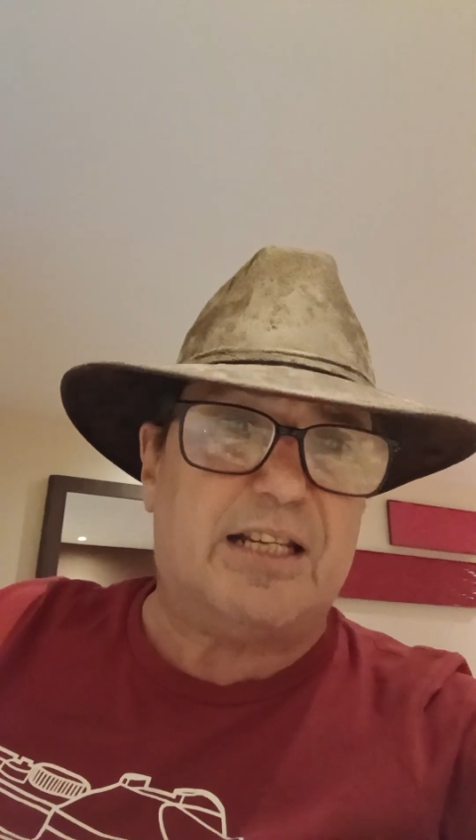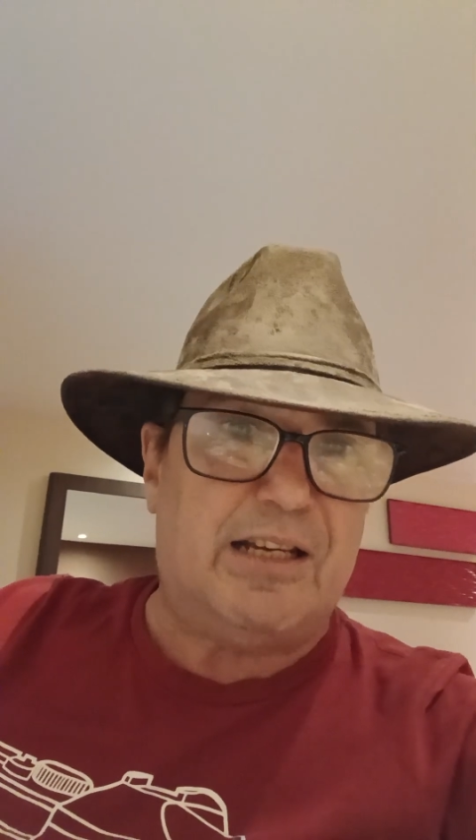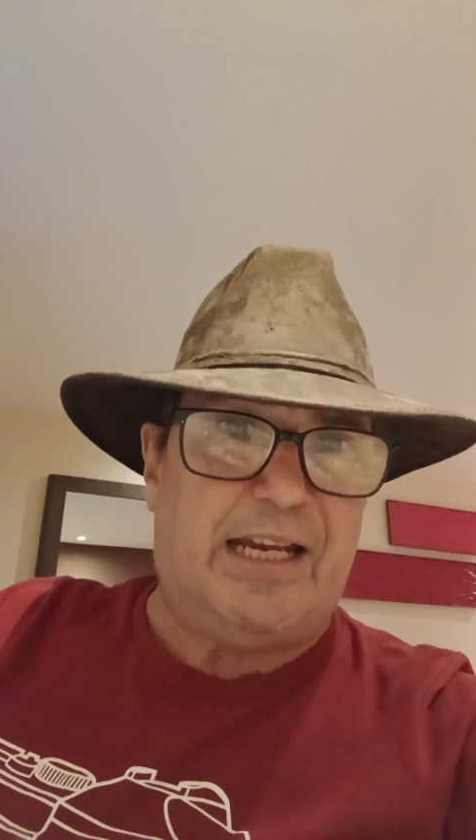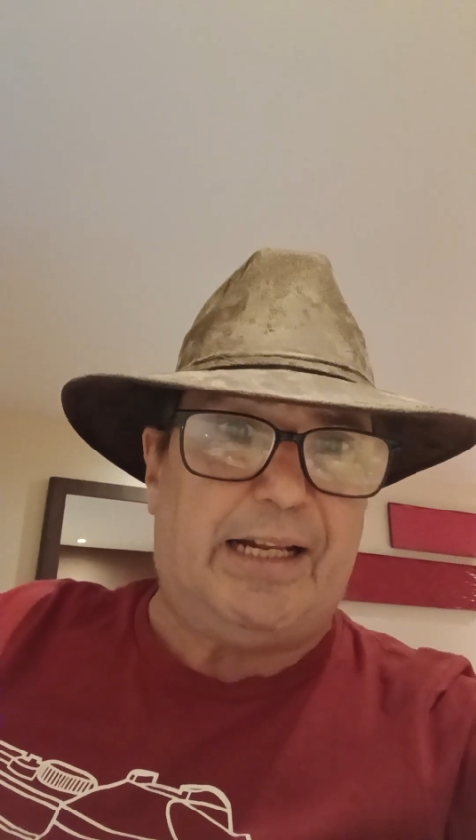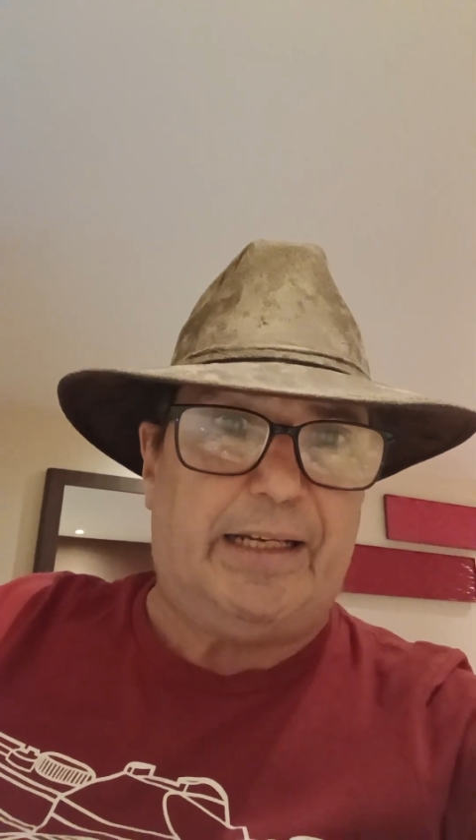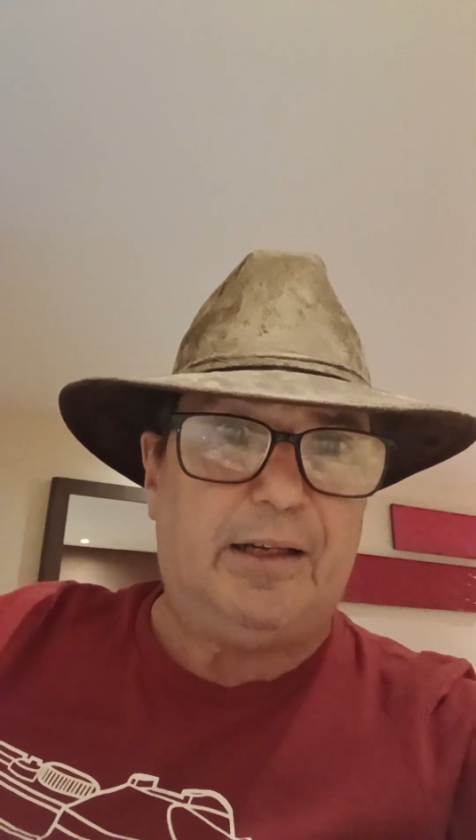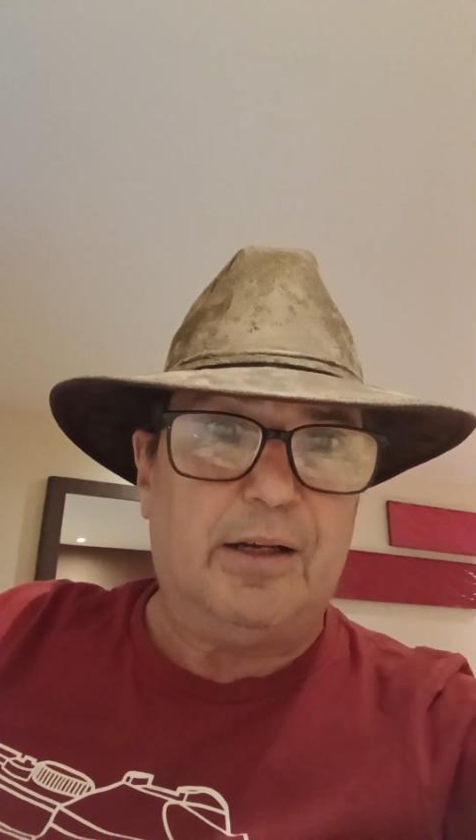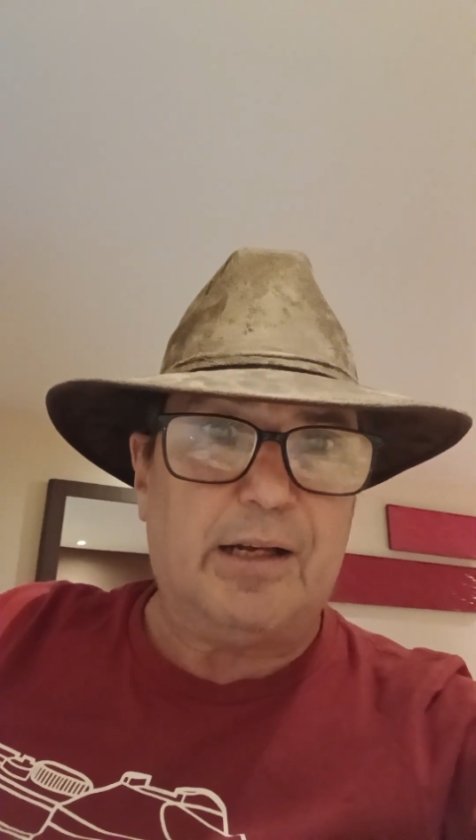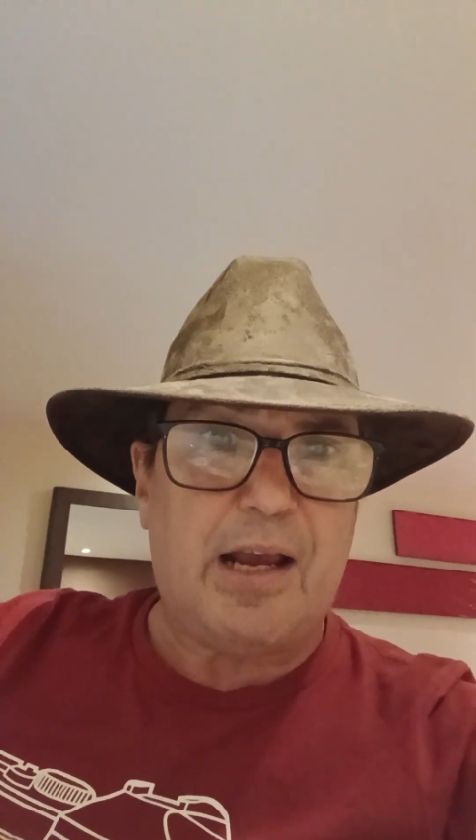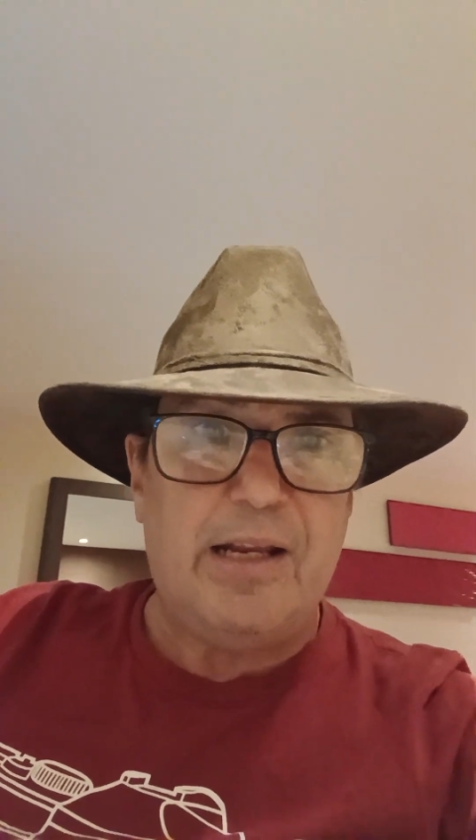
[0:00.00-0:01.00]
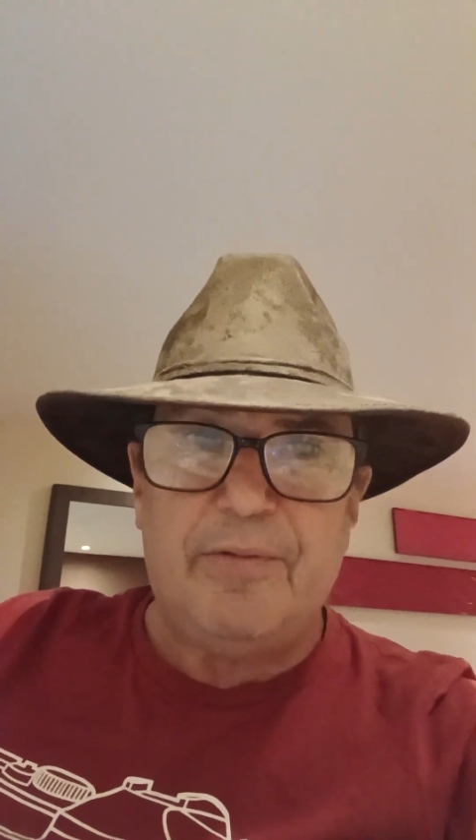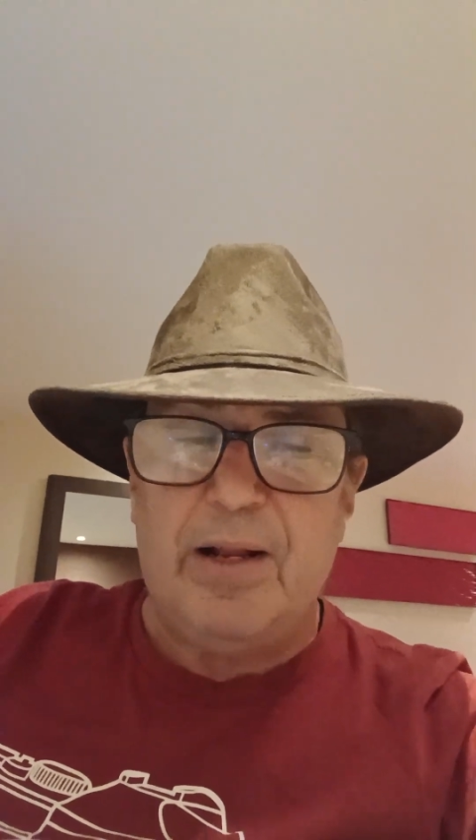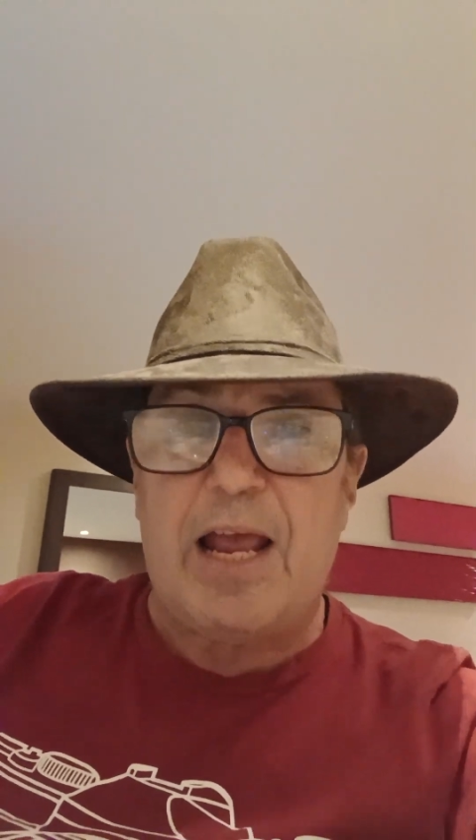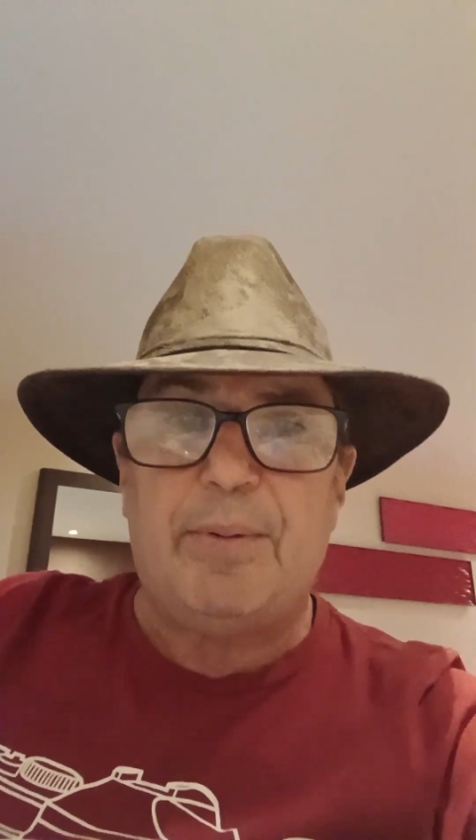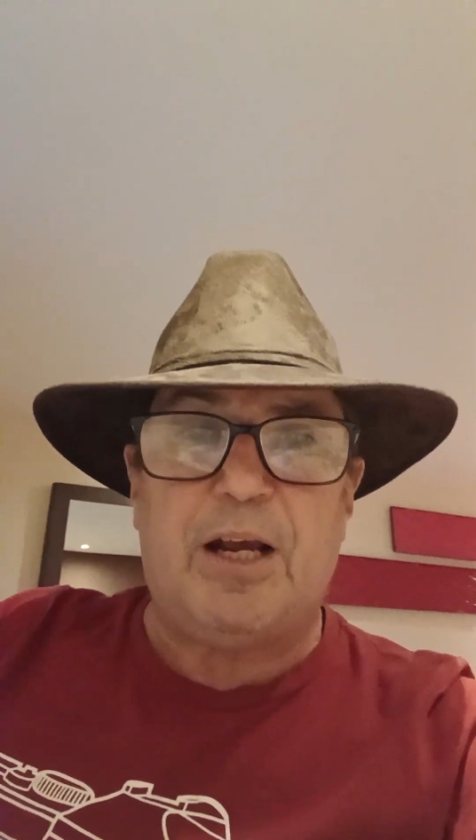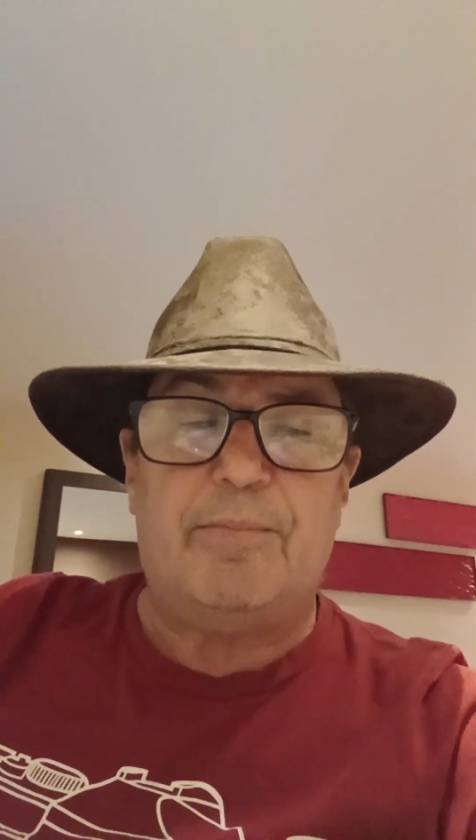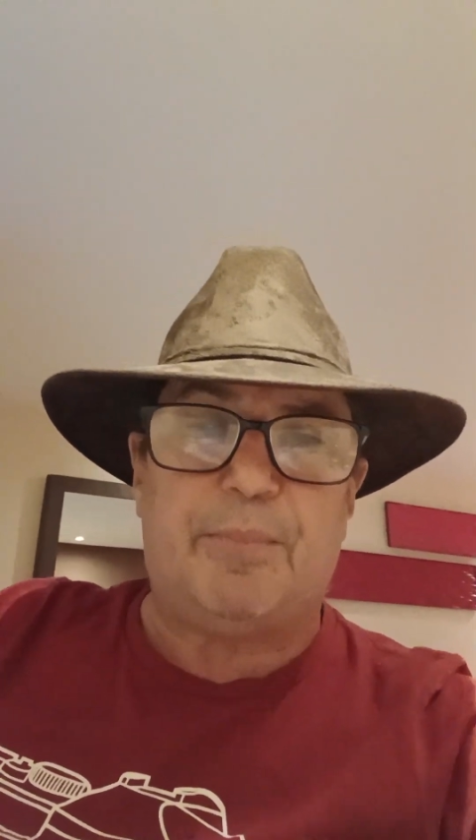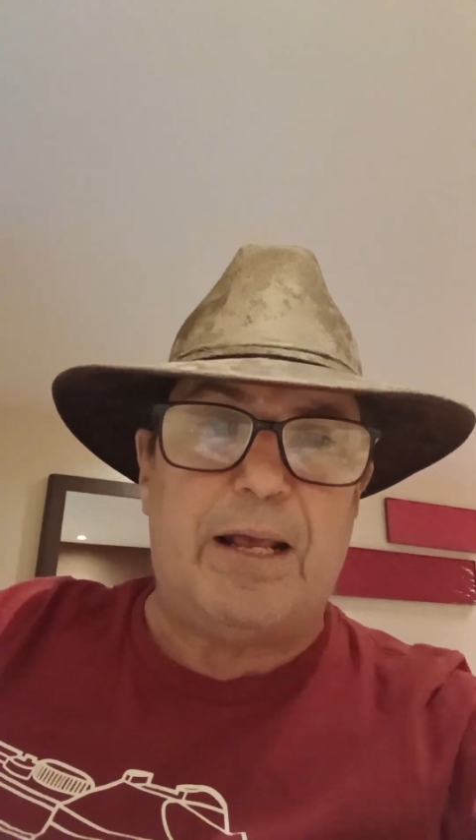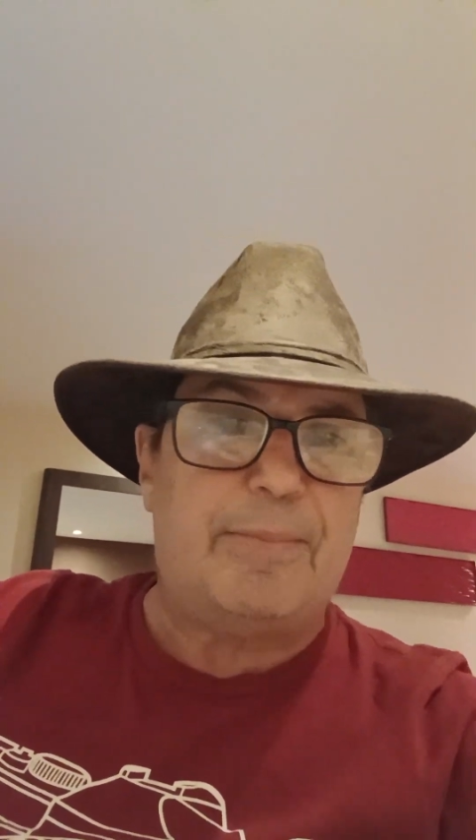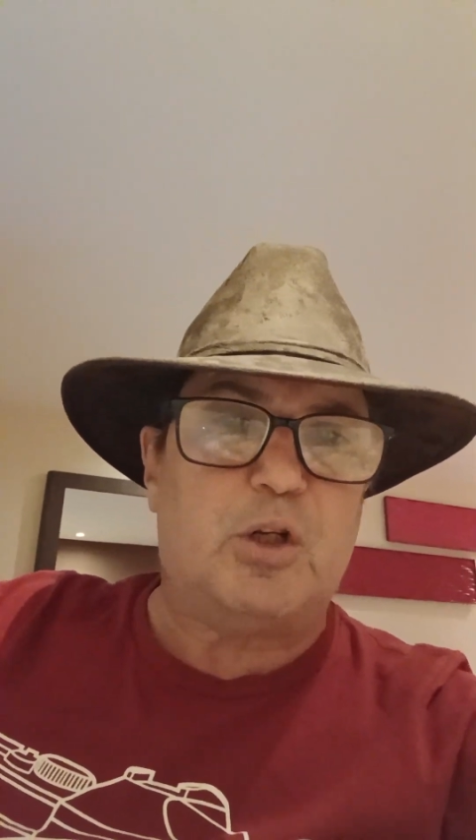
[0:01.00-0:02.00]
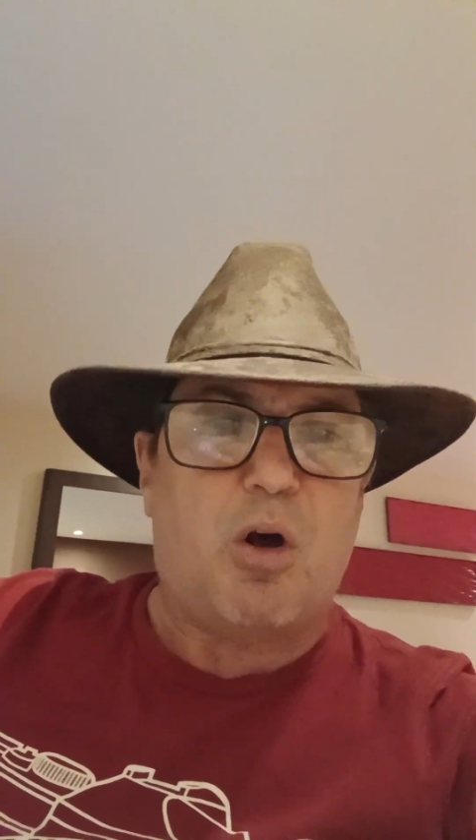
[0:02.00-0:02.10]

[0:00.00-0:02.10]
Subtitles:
nearly. Okay, even Labour got blabbers.